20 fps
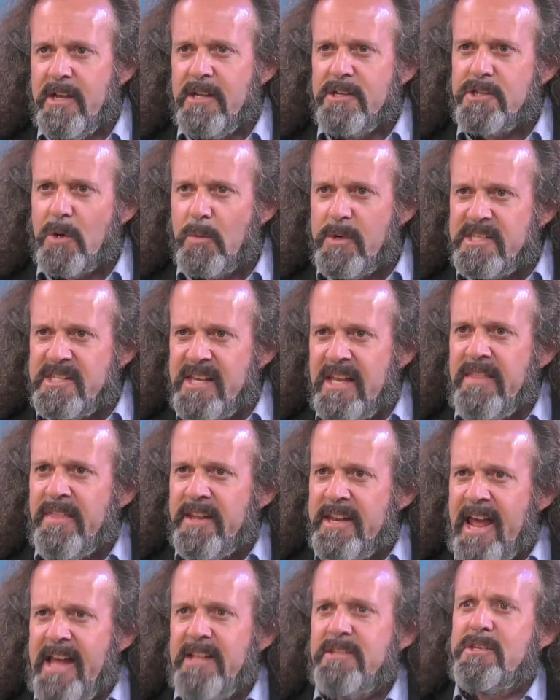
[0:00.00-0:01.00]
So we see the
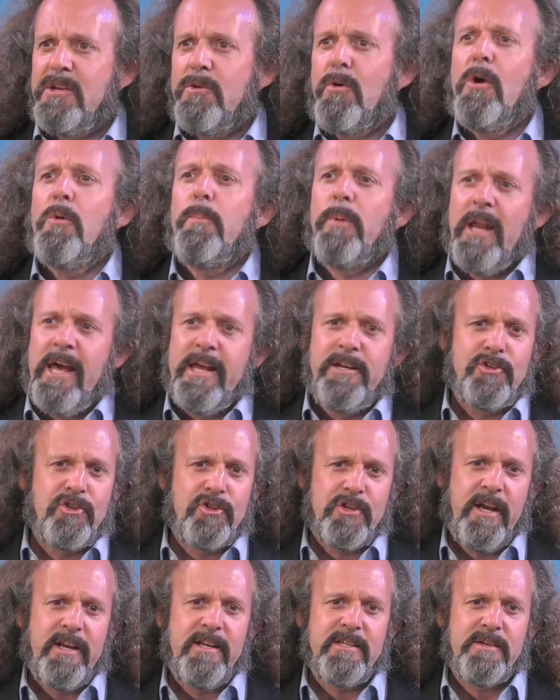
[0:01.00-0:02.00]
net zero
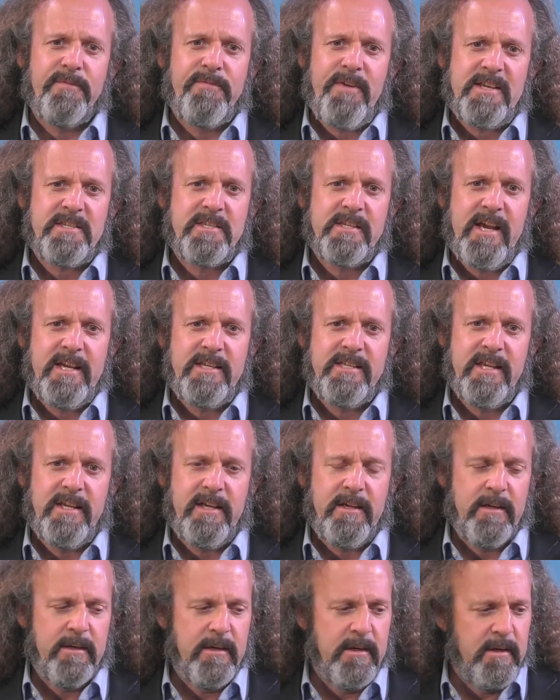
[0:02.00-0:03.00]
pledge, and it's a
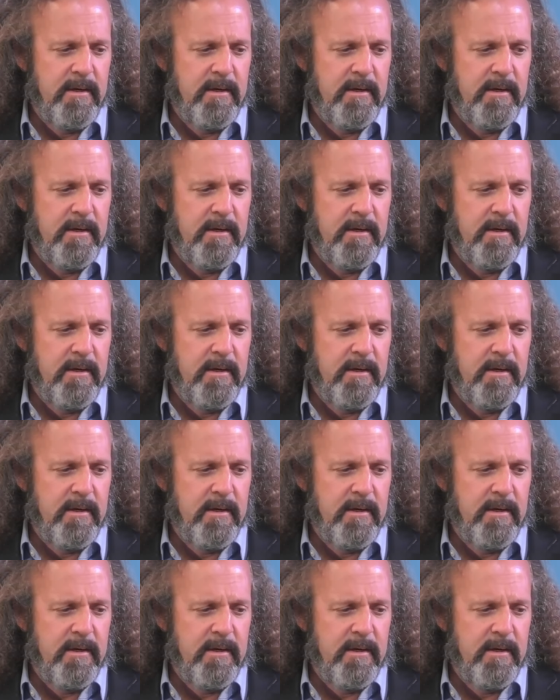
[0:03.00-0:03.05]
fascinating